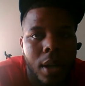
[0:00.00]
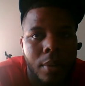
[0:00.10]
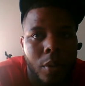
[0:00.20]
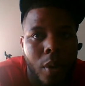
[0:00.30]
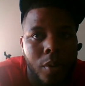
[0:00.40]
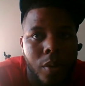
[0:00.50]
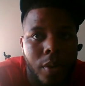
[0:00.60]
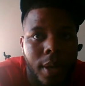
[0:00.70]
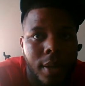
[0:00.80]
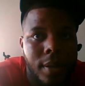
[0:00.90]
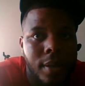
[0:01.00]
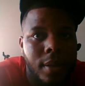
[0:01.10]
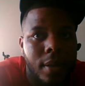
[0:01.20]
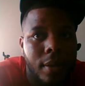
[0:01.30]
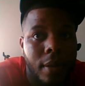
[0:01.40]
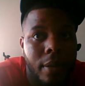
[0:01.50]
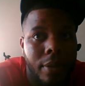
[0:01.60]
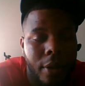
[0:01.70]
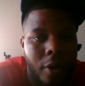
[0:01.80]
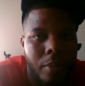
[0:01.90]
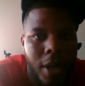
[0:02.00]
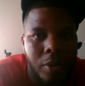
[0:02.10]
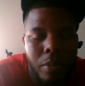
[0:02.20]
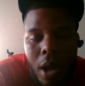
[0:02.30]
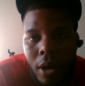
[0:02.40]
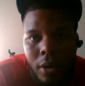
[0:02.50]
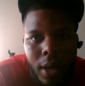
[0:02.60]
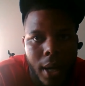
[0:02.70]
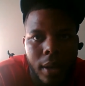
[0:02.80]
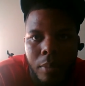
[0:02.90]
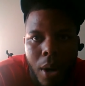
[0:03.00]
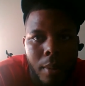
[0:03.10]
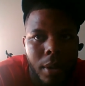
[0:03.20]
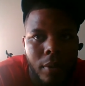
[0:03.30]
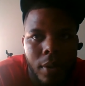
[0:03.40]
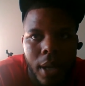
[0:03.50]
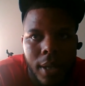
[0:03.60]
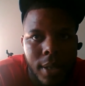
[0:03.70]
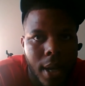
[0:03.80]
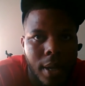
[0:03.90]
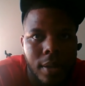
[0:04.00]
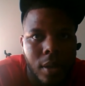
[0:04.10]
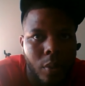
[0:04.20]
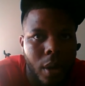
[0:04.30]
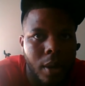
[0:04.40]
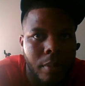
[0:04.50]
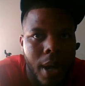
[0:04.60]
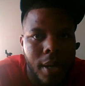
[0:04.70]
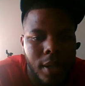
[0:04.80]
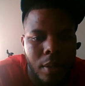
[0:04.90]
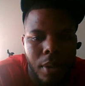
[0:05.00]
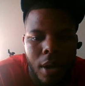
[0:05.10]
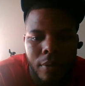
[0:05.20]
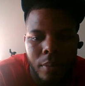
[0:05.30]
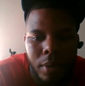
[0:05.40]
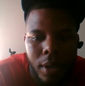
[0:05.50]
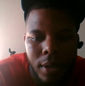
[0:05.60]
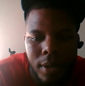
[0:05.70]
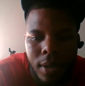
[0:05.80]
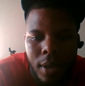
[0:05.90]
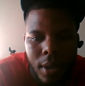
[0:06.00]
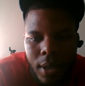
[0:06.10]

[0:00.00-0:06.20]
Nwosu gets the 3rd best blocker, likely, probably even like tight ends and running backs coming off the blitz.